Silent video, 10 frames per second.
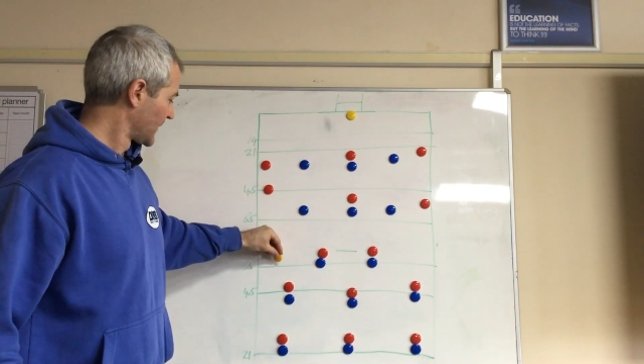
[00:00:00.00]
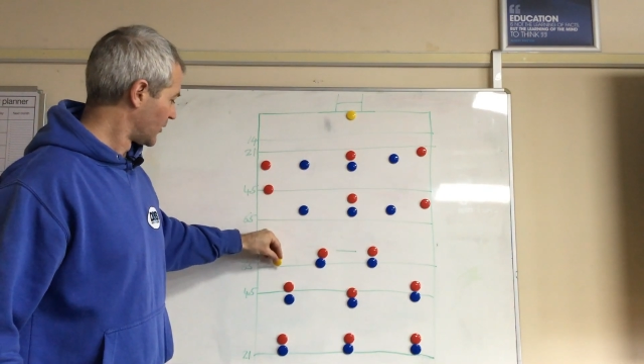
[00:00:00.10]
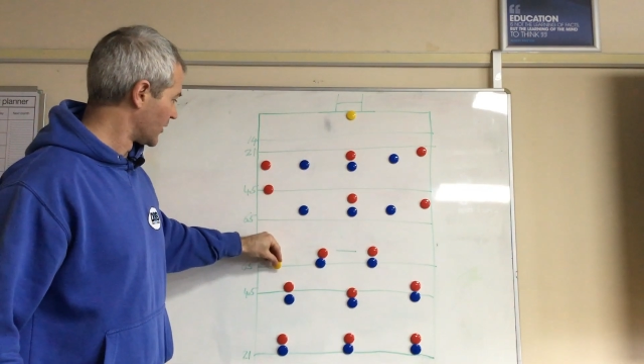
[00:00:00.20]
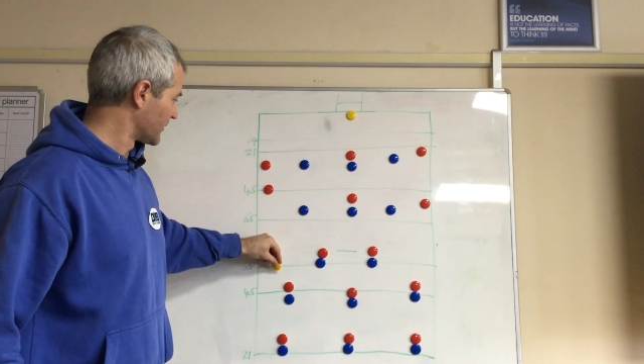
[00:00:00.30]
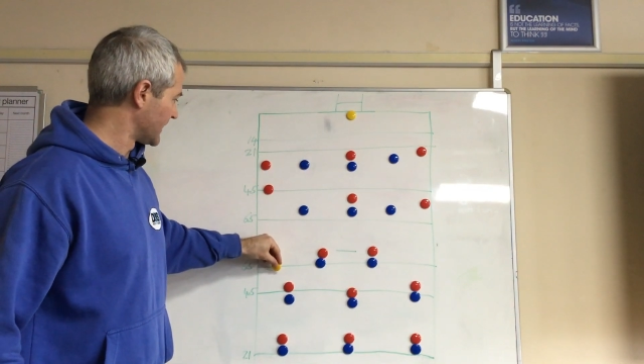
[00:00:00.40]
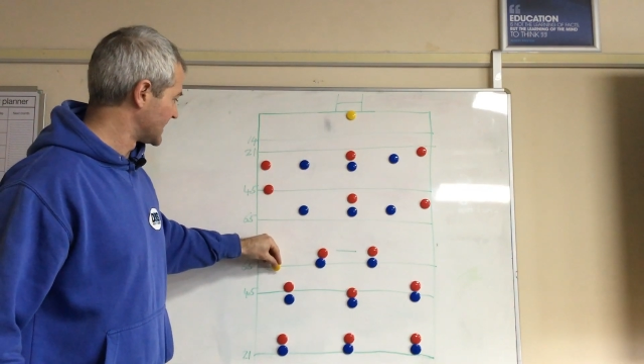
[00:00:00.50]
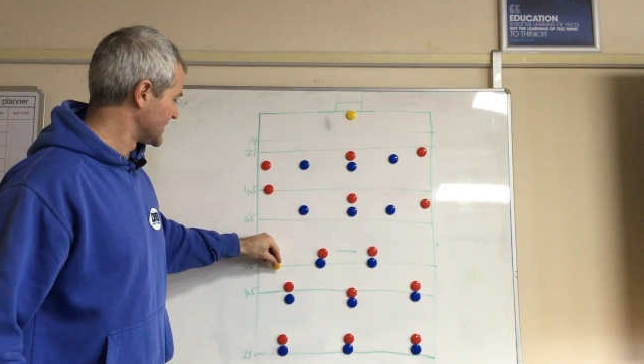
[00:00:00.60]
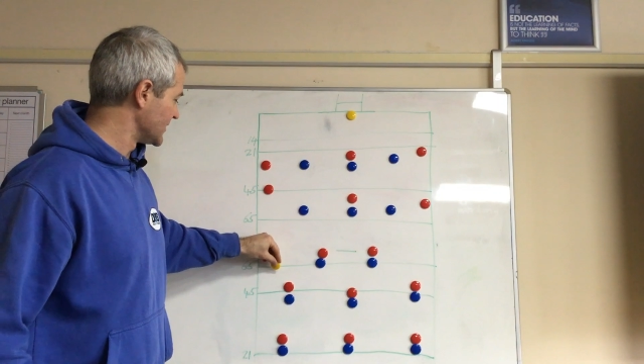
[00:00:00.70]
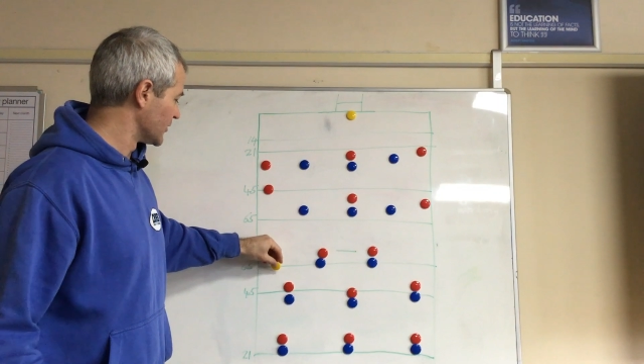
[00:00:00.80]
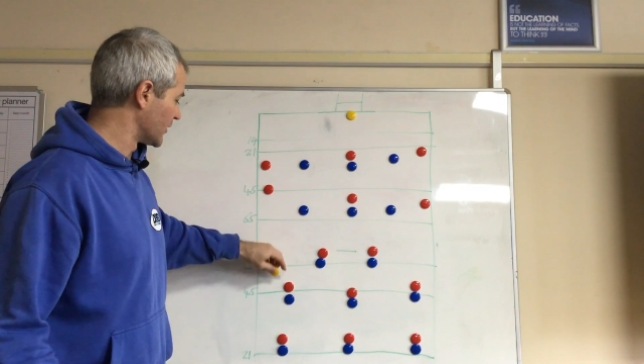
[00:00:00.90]
all the way to
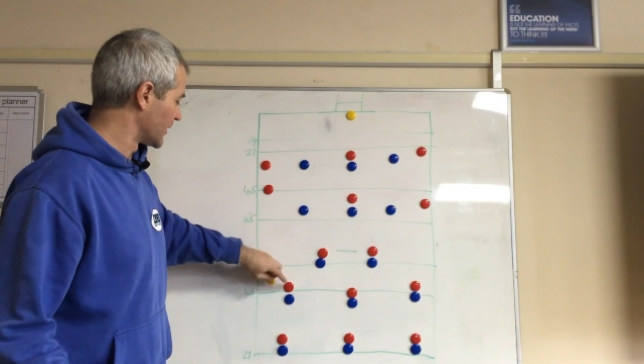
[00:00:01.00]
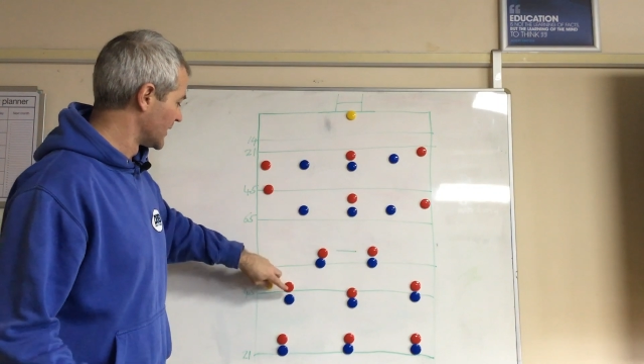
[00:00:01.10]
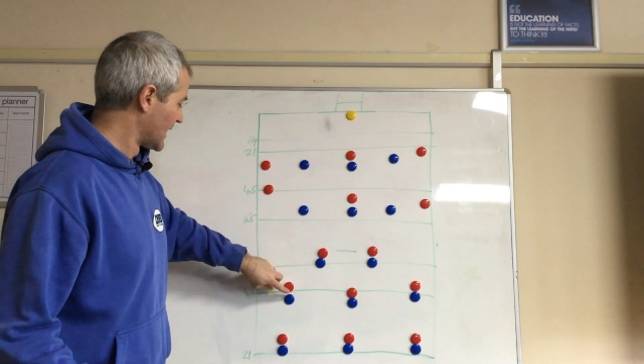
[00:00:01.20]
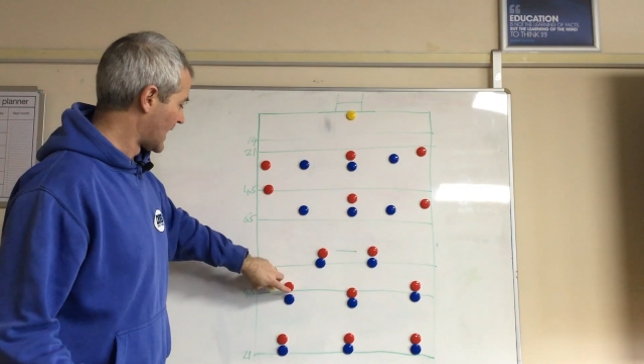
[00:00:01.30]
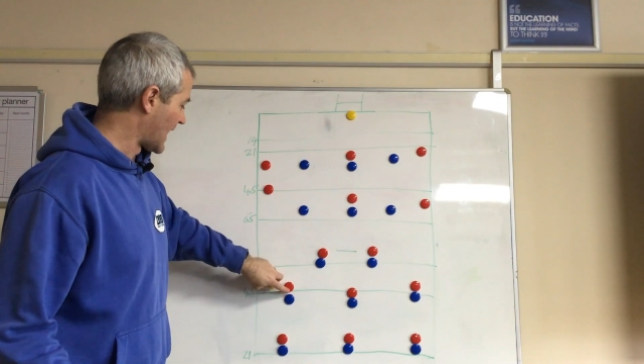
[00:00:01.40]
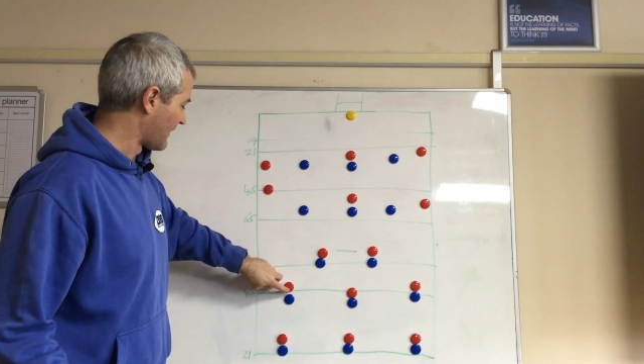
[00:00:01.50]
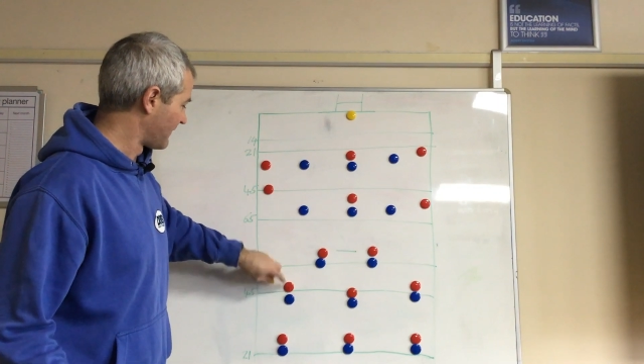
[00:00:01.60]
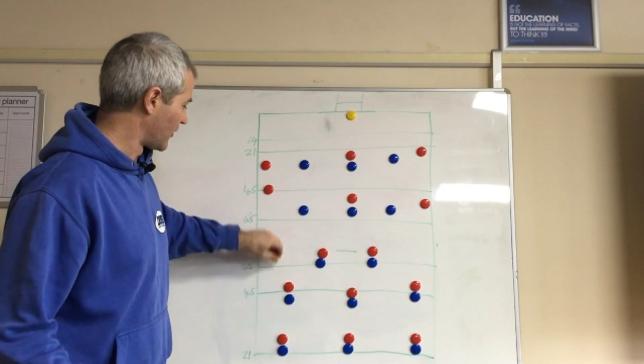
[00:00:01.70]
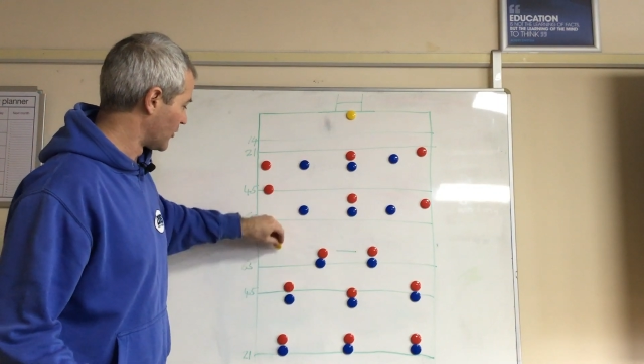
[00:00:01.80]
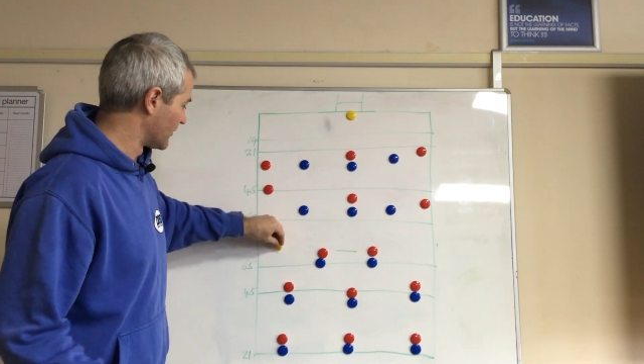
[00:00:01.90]
your half
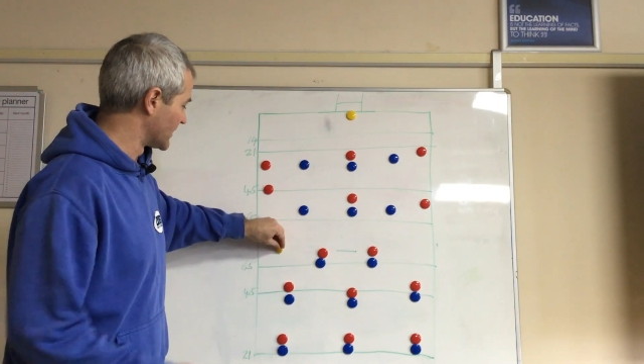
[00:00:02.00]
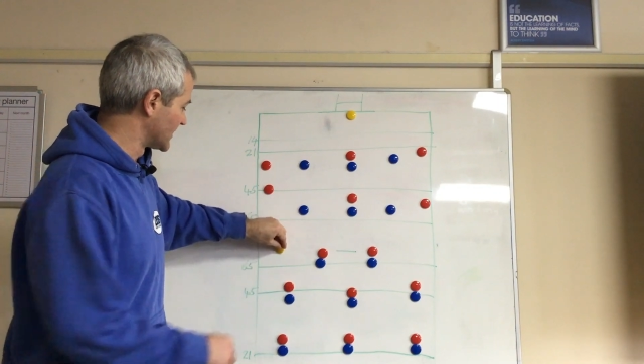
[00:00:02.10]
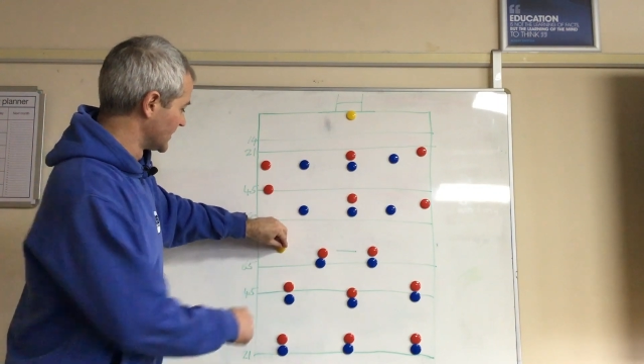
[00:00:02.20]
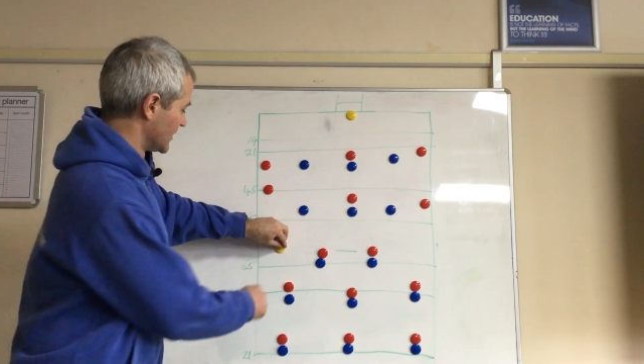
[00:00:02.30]
forward